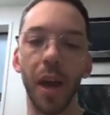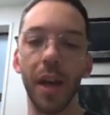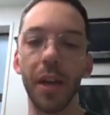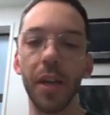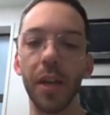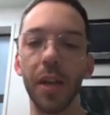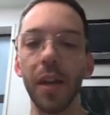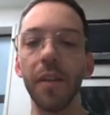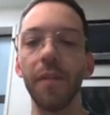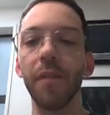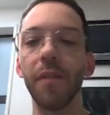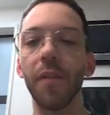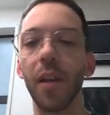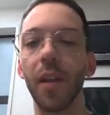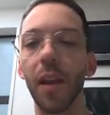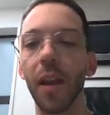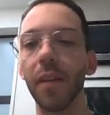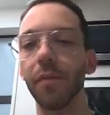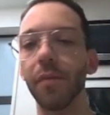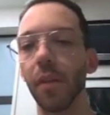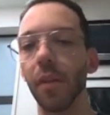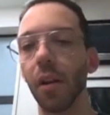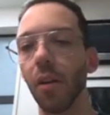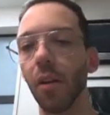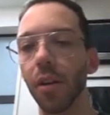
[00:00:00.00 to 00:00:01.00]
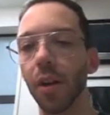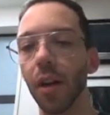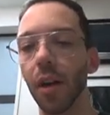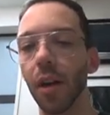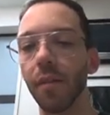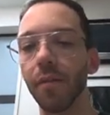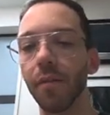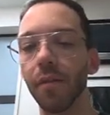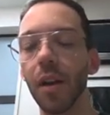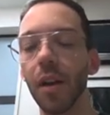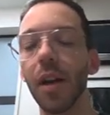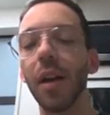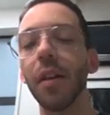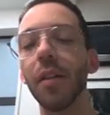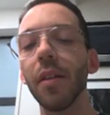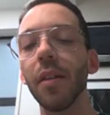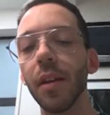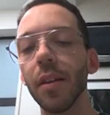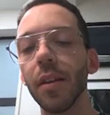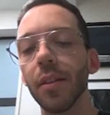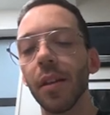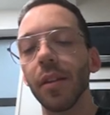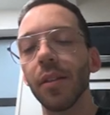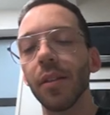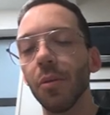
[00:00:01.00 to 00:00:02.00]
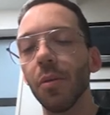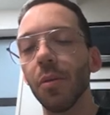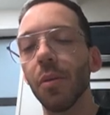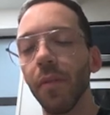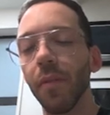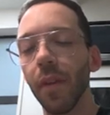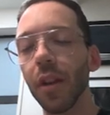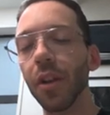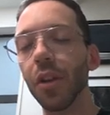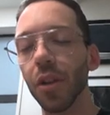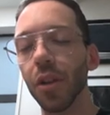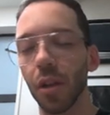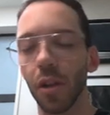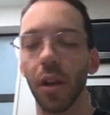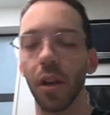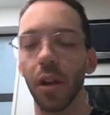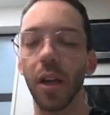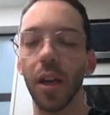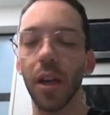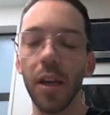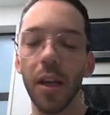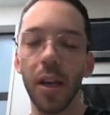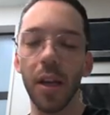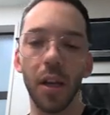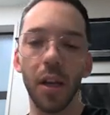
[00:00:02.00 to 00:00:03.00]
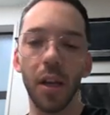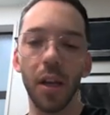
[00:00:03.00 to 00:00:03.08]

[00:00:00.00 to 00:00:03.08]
And if left long enough, these things do eventually,